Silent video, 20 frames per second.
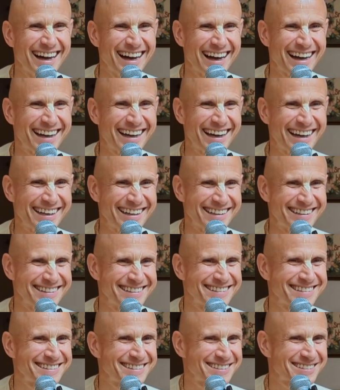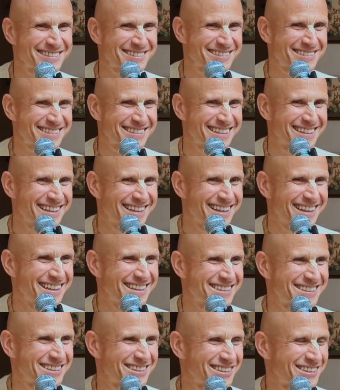Again.
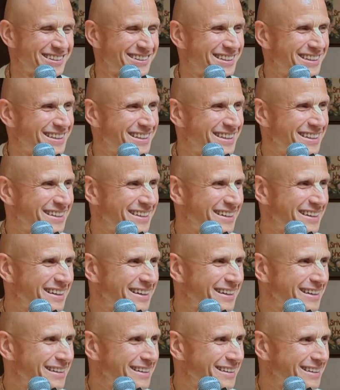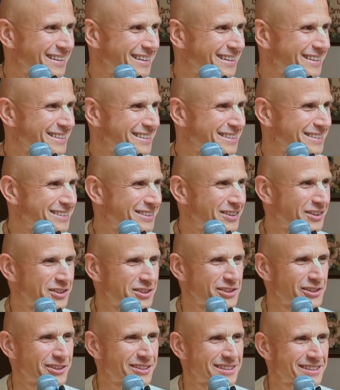So,
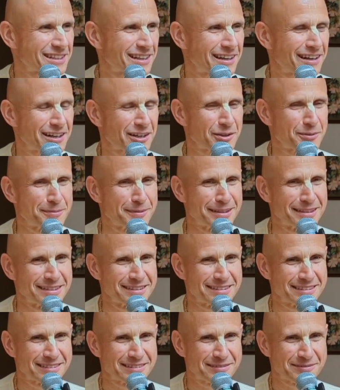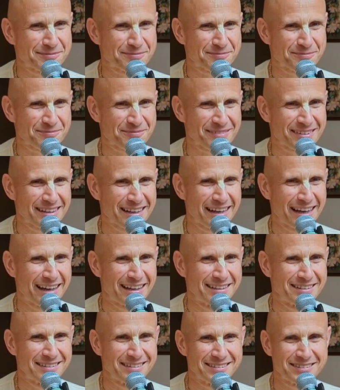useless arguments.
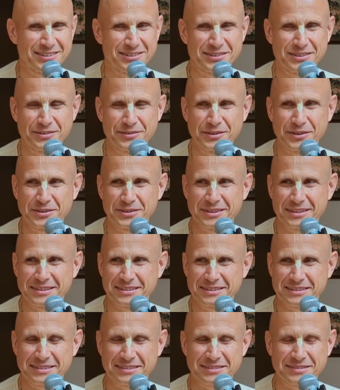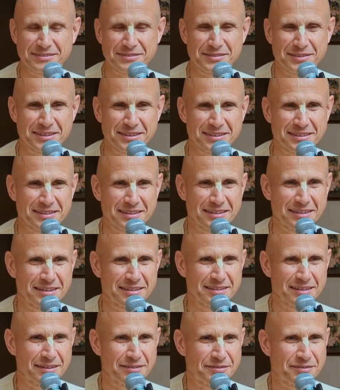And so devotees were
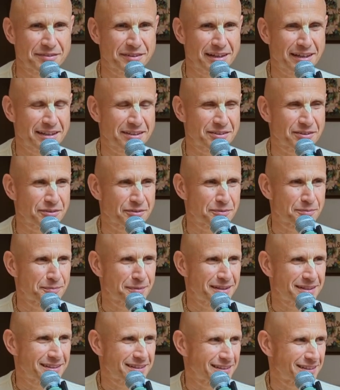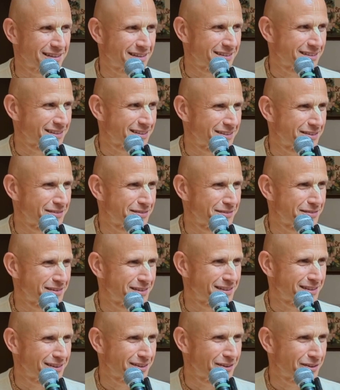afraid of meeting
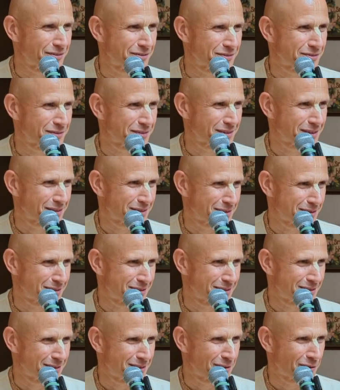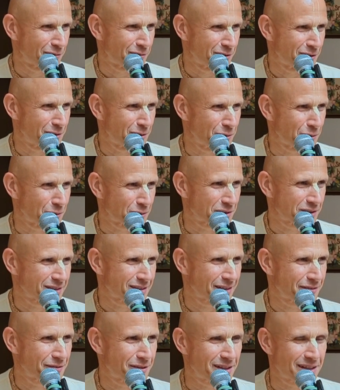of the Lord.
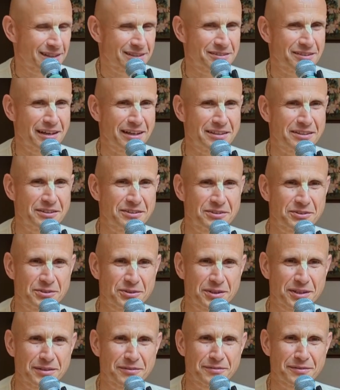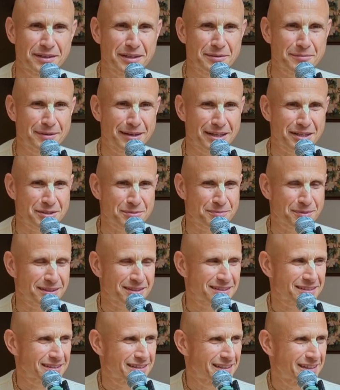They were attracted to him very much,
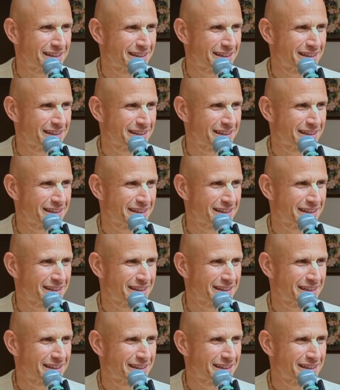but